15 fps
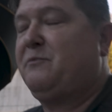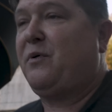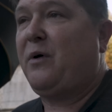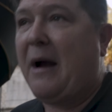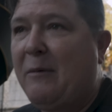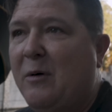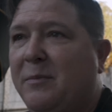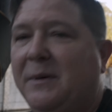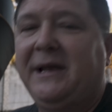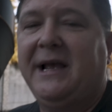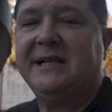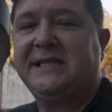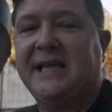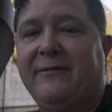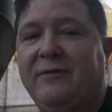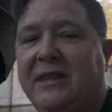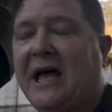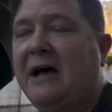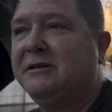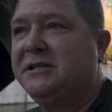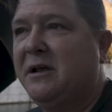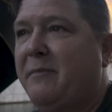probably at
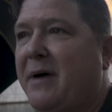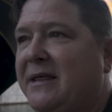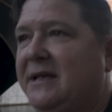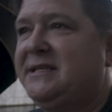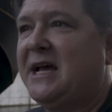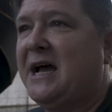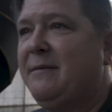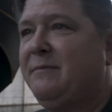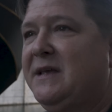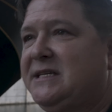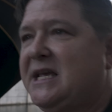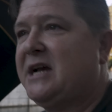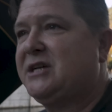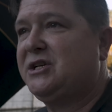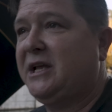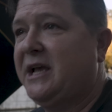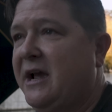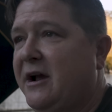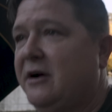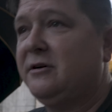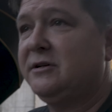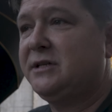7,000 by the time this actually
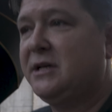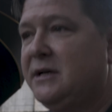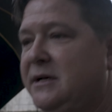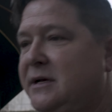airs.